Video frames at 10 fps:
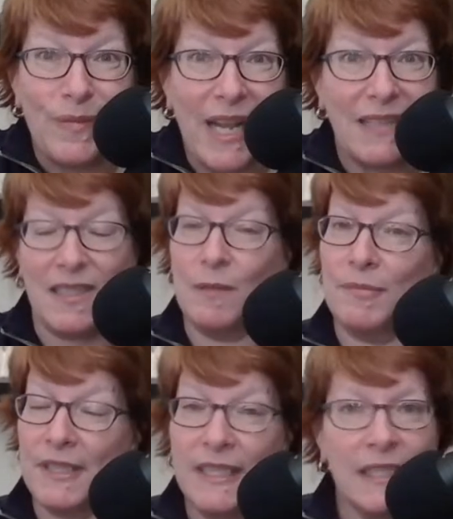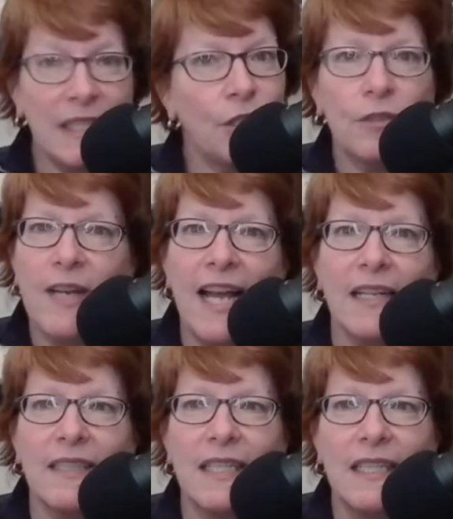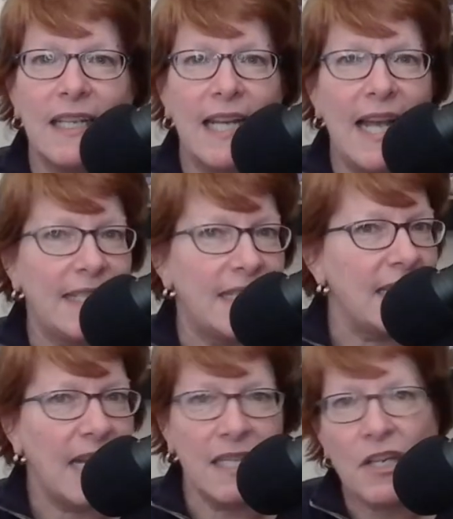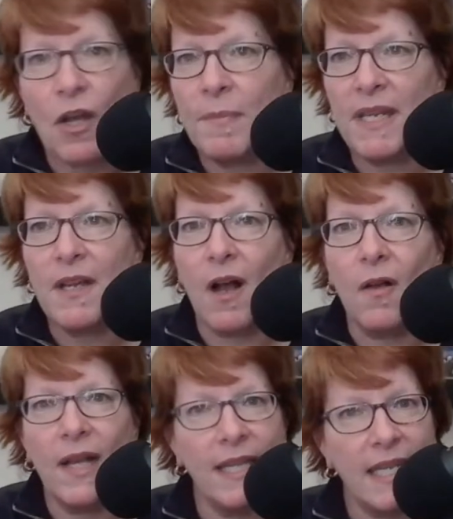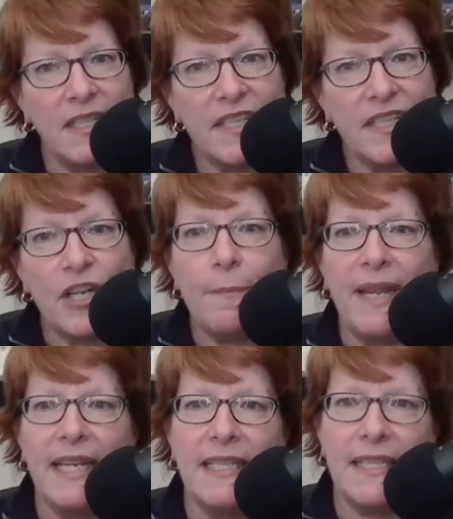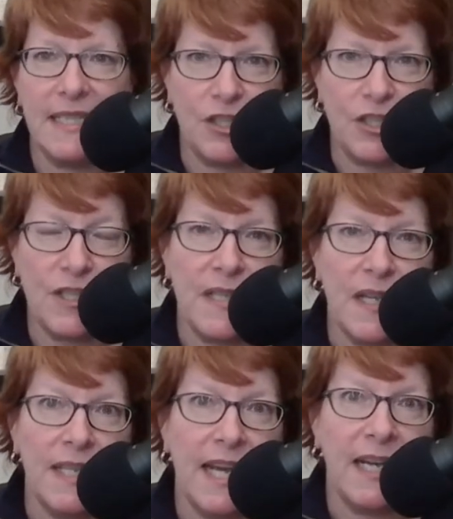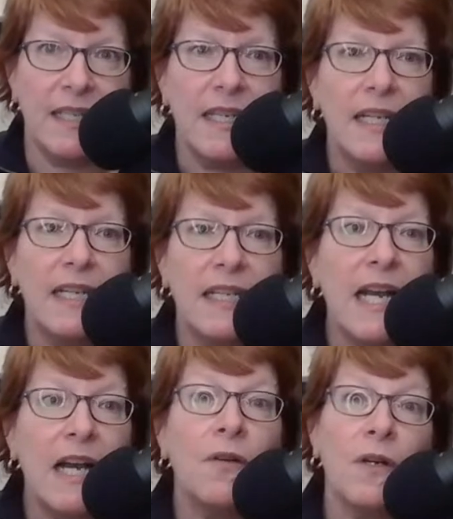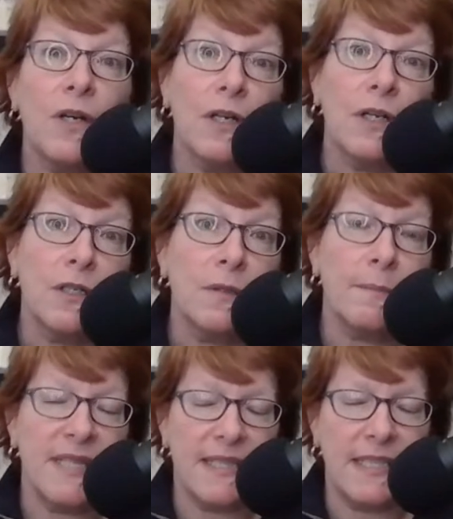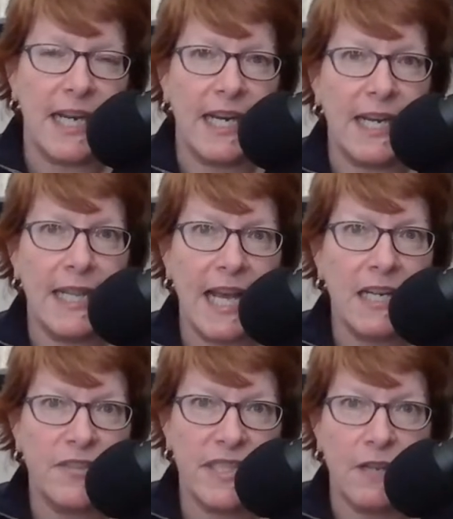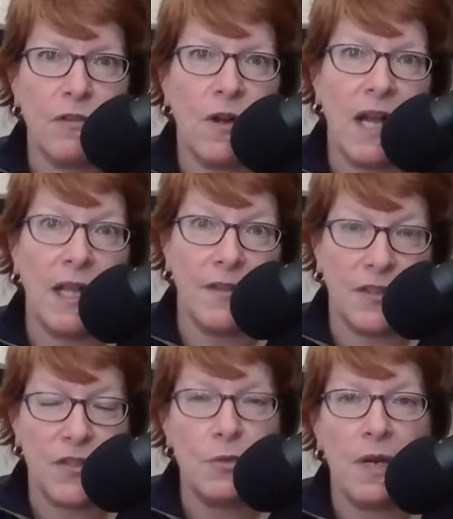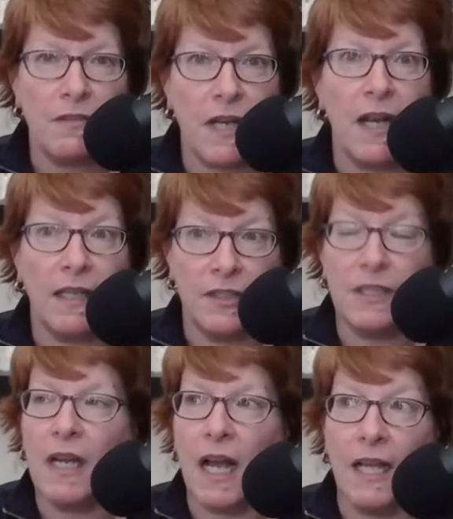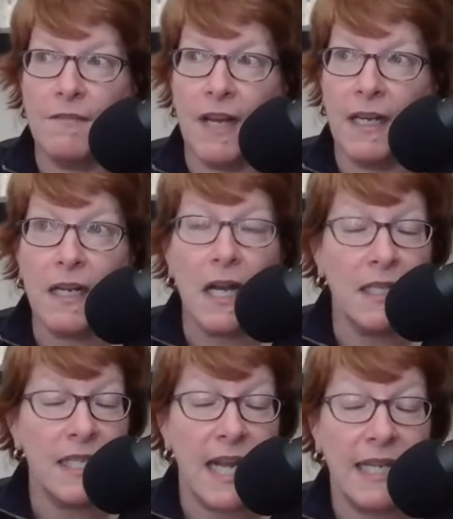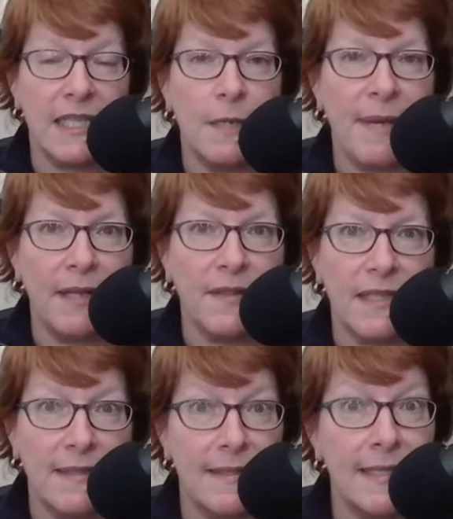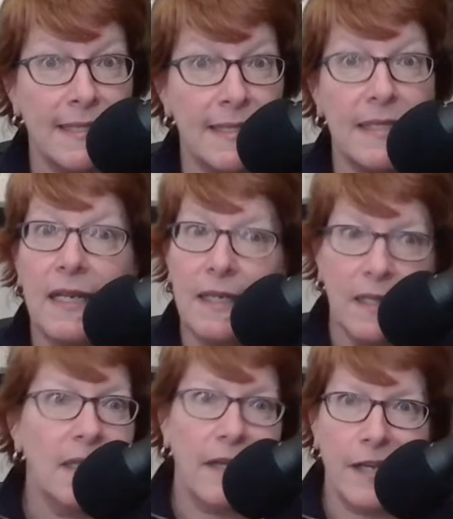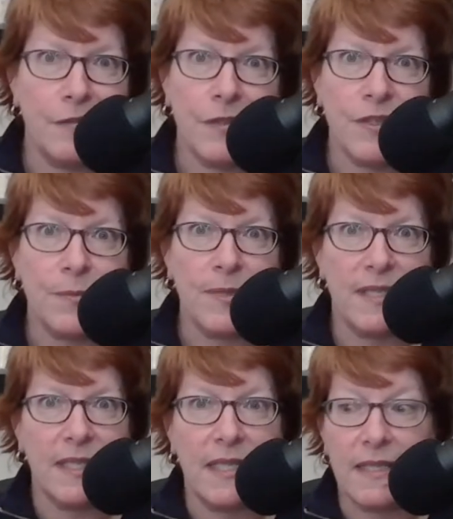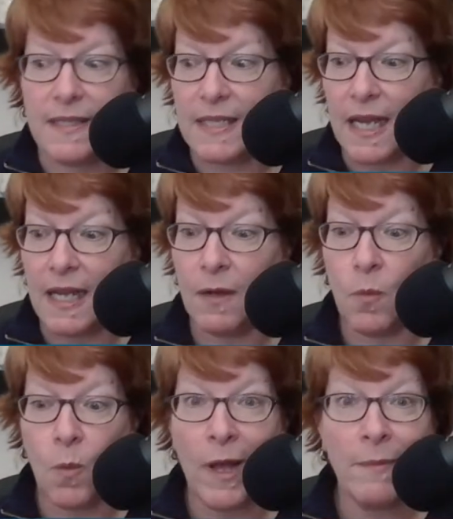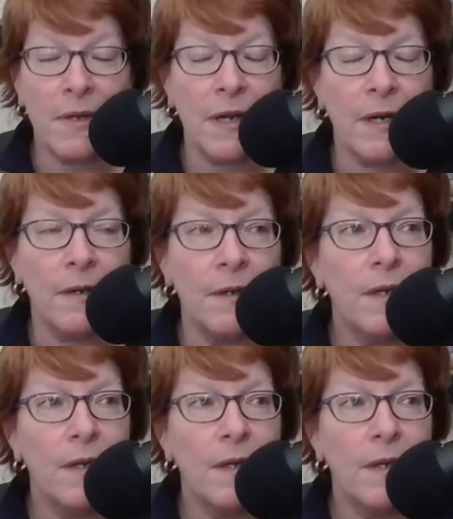as completely correct, as the end all be all, and then start making decisions on that. Now, her mistake, and that of several others who I've contacted about this since I first was in this webinar,